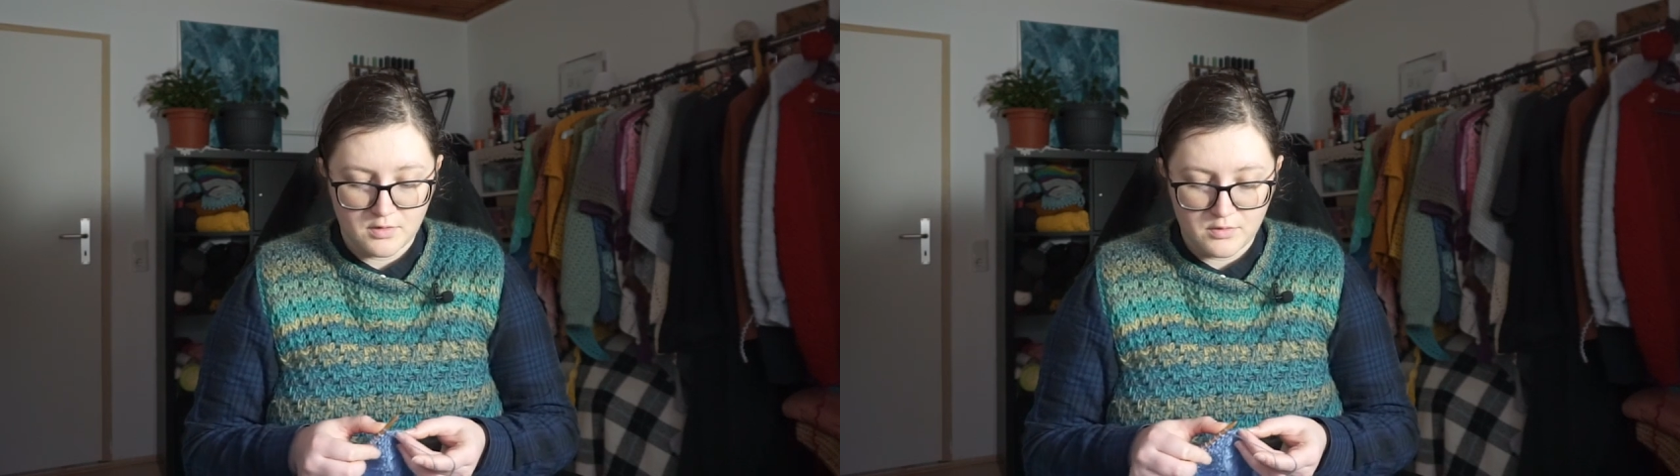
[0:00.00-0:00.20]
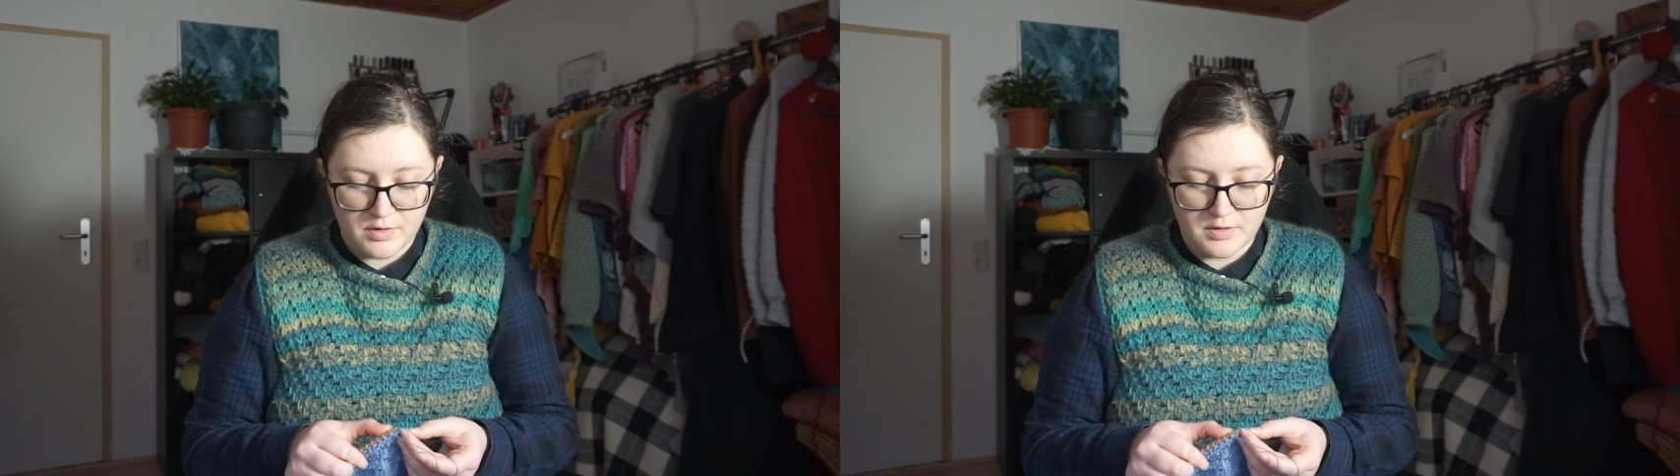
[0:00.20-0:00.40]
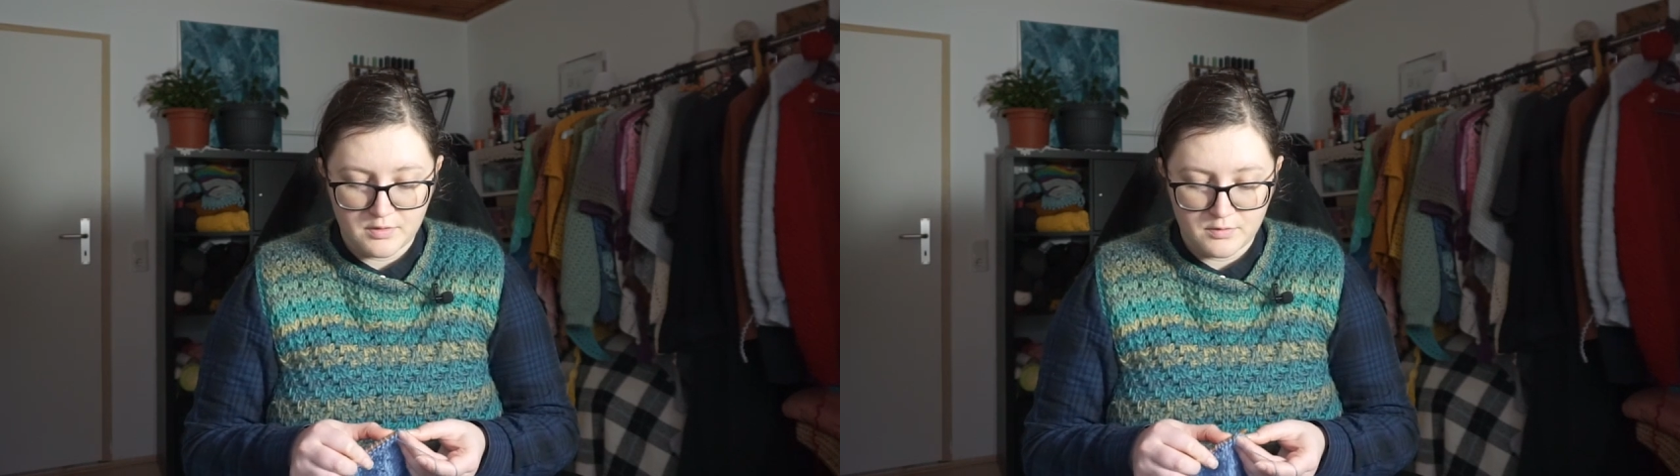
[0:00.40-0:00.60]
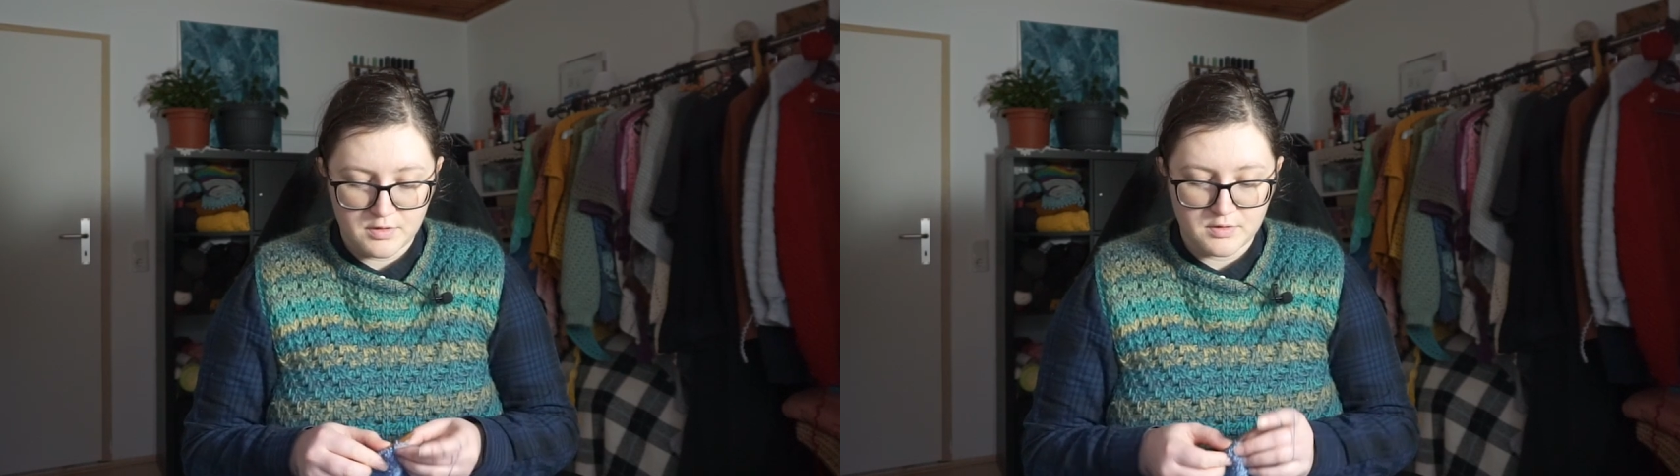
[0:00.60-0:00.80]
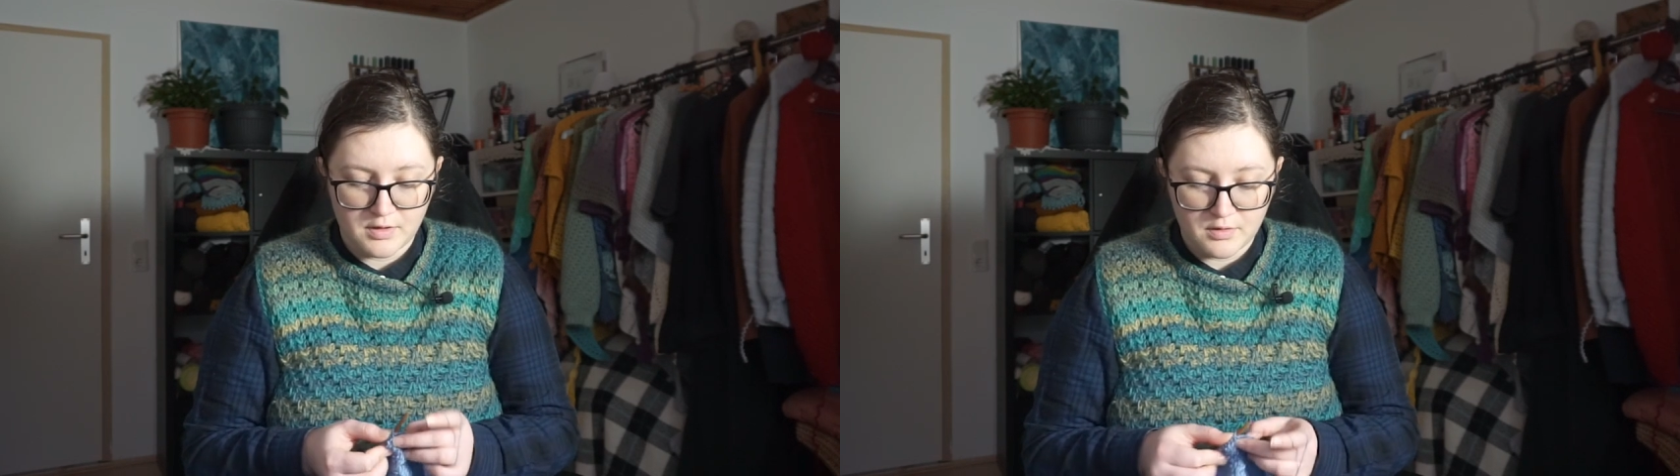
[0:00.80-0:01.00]
already
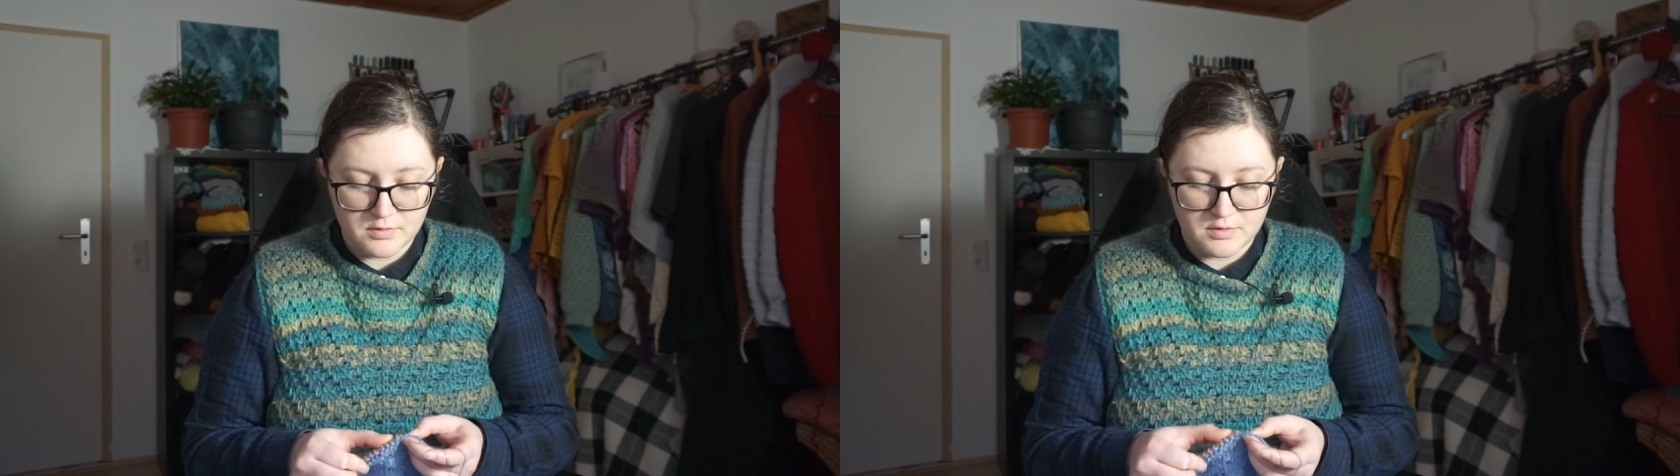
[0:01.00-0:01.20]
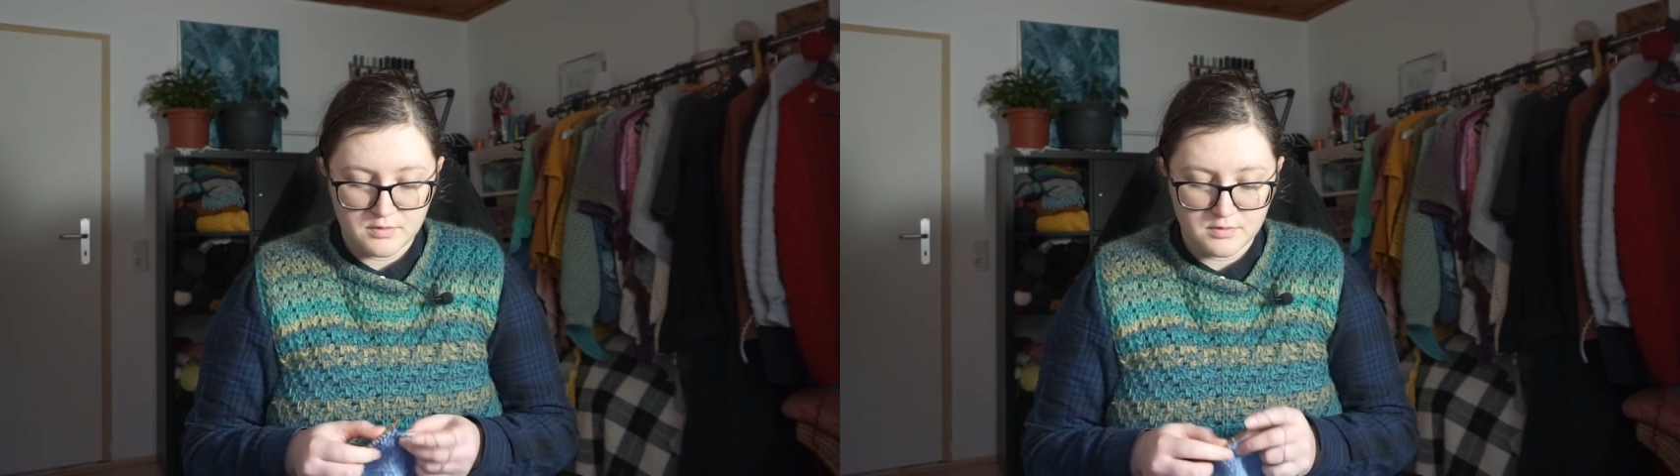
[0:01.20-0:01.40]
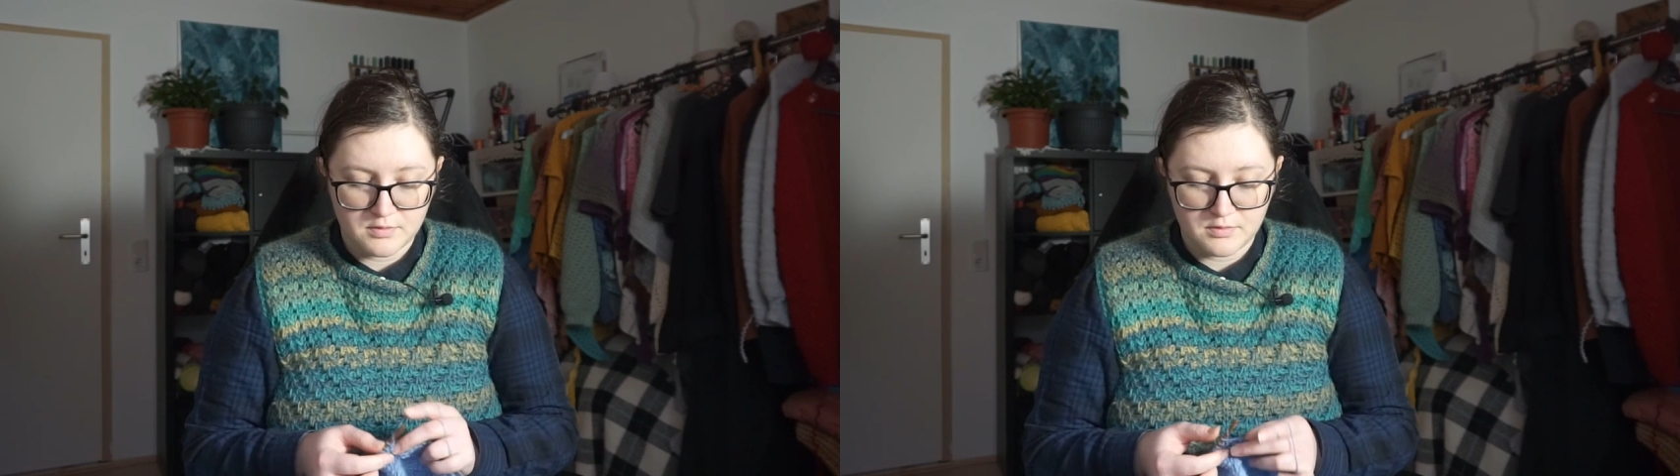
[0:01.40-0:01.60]
written out